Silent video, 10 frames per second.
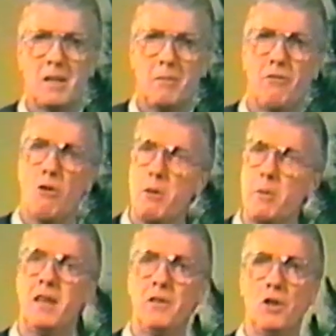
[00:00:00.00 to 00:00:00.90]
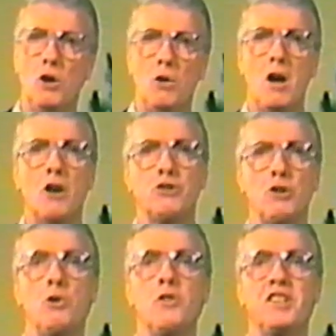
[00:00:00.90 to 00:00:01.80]
Before we begin, though, I'll
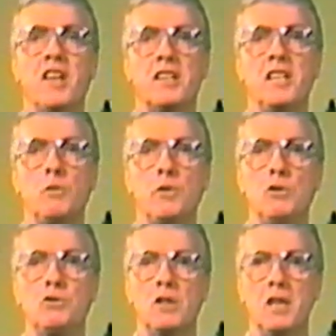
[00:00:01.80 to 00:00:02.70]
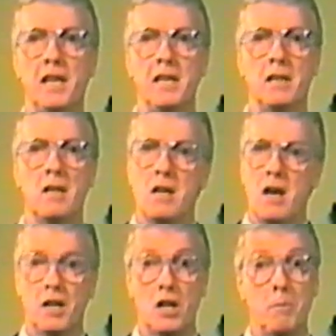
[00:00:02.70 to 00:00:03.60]
show you the technique we use to light
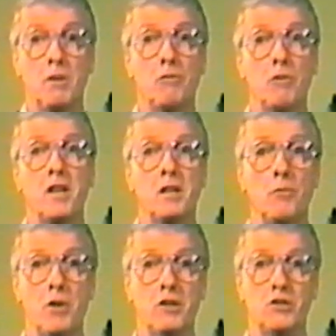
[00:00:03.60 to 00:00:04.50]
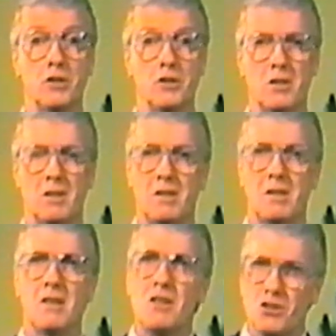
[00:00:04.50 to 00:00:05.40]
on a couple of random branches,
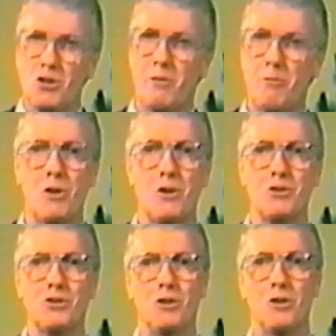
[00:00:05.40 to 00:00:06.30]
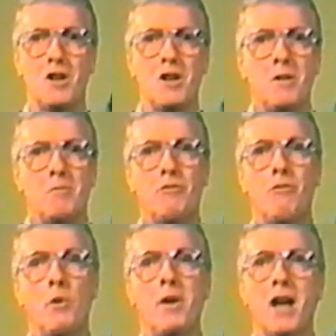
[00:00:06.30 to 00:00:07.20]
sort of a rehearsal
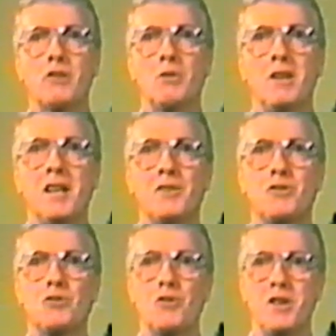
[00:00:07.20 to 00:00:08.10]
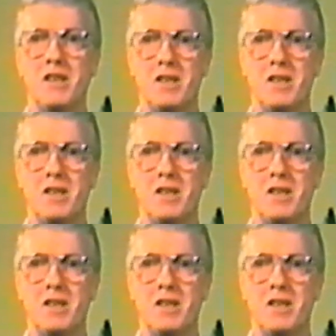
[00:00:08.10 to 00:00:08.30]
before we actually light the tree.